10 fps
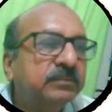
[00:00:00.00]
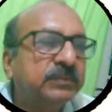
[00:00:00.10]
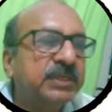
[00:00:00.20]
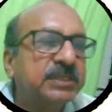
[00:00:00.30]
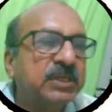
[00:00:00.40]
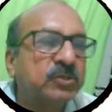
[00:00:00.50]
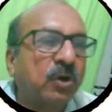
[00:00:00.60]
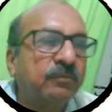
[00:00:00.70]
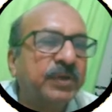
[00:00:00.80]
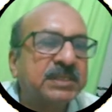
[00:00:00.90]
this is
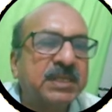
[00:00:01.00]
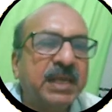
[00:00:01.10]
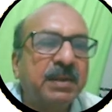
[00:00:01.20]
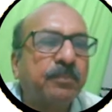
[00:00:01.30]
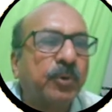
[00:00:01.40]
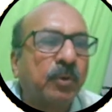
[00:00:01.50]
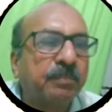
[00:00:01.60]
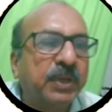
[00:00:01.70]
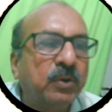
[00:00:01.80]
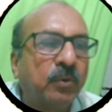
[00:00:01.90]
obviously
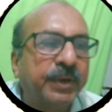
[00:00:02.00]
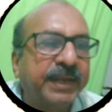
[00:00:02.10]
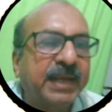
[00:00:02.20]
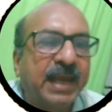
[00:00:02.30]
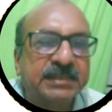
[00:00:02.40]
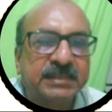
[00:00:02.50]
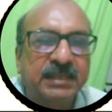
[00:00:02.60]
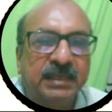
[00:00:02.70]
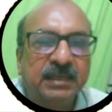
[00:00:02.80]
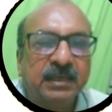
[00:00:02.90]
propanoic
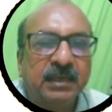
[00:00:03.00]
acid.